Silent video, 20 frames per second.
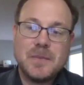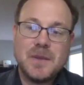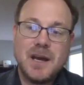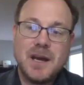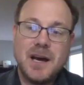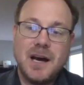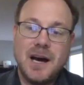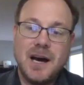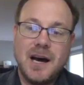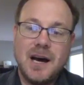
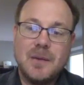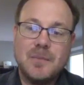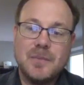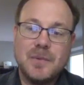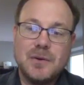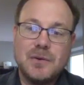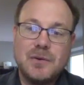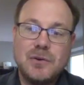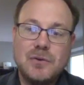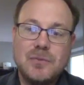
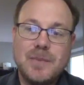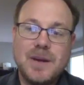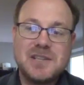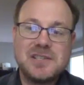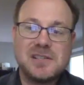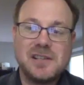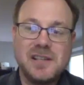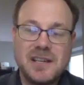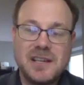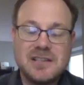who
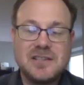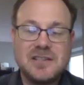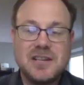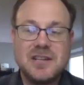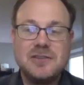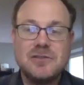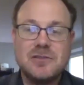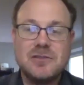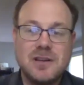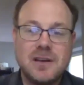basically
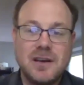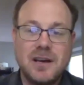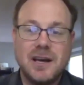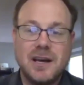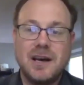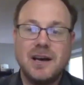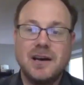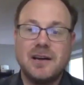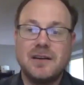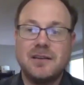continued
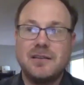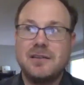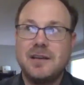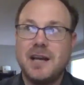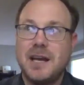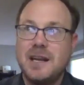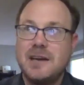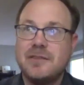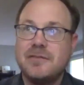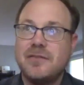a
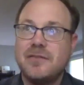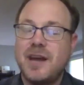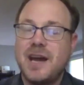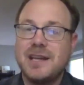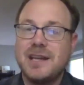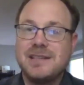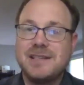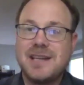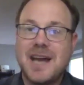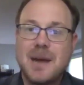kind of
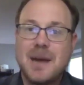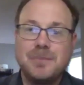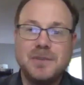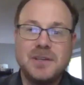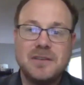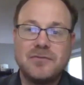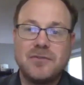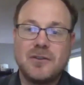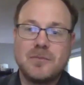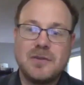
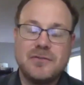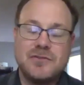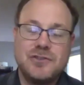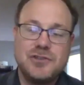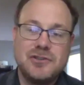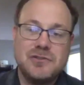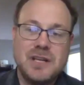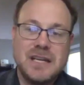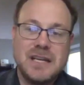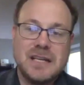adapted form of
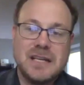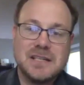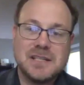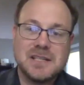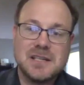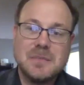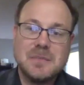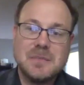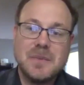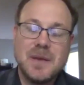
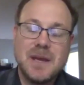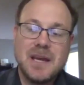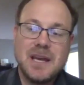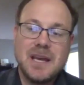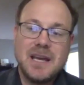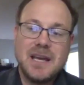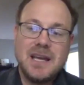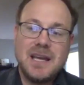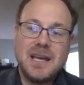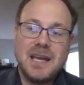Judaism.
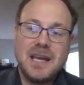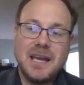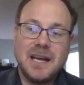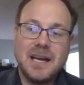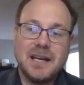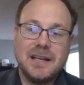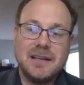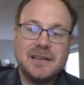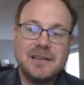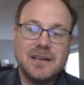
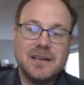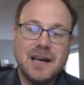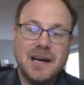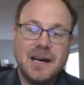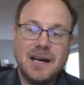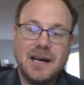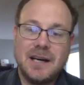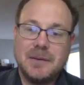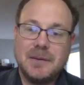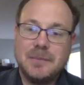And
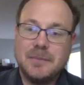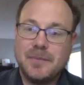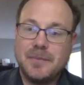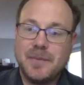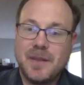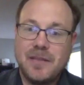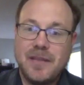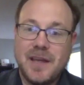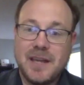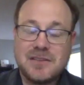
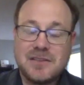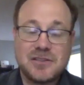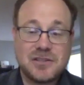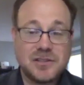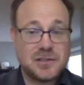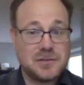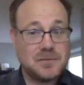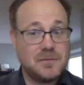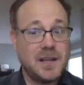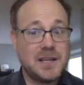
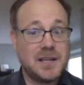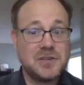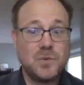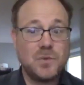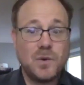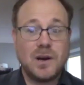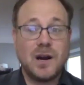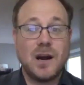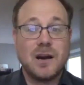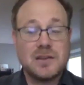that's
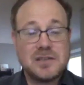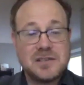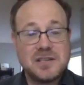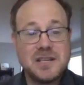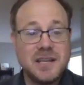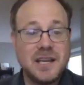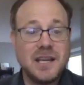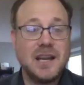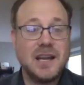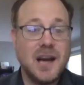where our
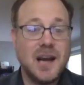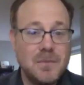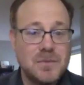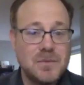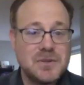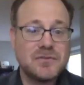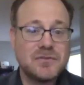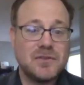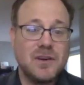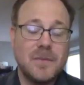singing
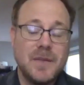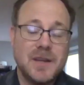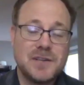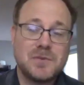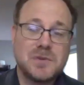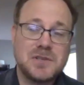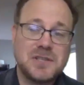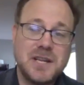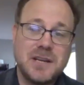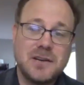comes from. That's
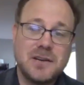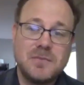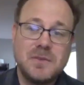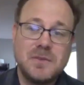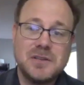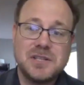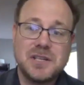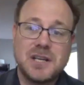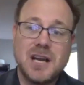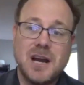where sacred
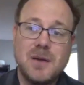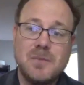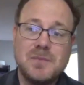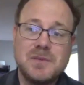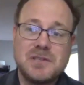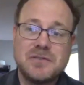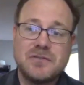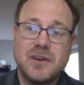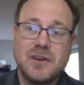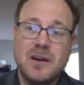music
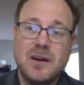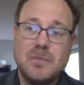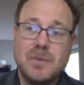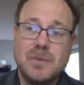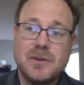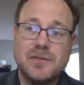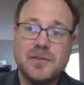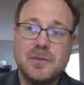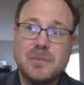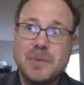comes from.
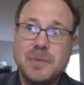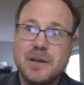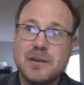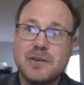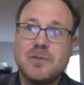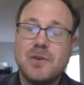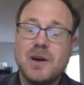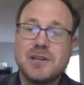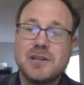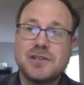But the bigger
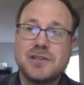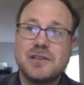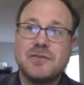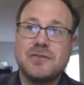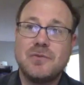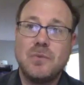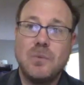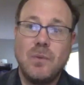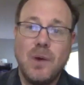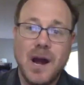question of
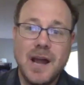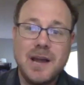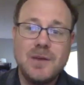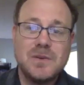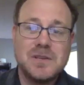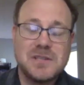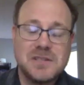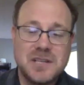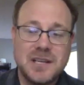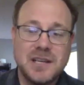why we
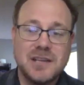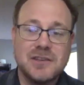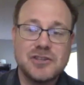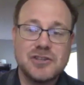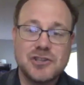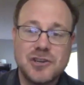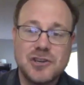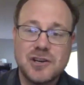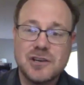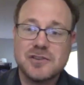sing in
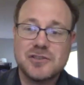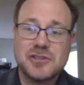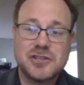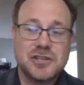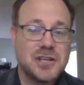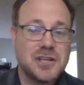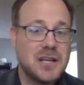church,